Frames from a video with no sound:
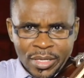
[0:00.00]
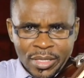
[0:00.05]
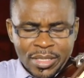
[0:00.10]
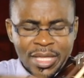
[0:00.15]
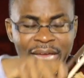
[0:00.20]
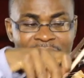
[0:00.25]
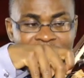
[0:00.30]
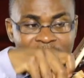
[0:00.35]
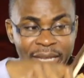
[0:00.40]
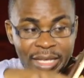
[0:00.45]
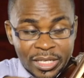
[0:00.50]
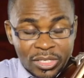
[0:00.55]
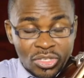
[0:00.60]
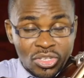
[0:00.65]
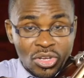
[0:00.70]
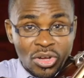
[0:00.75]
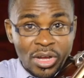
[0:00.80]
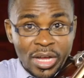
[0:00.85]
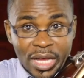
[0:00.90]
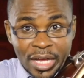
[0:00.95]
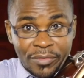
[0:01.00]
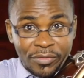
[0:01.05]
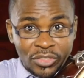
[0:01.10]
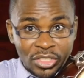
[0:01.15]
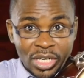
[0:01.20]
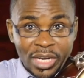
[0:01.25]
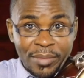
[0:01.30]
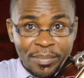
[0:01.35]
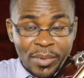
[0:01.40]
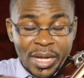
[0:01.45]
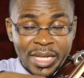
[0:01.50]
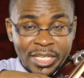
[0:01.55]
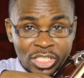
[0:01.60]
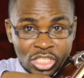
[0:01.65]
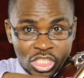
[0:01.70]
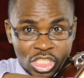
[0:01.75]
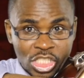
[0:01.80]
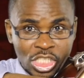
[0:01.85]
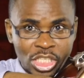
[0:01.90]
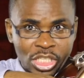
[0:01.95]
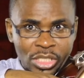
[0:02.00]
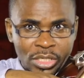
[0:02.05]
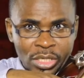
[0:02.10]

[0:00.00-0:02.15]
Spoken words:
That is your F sharp and G.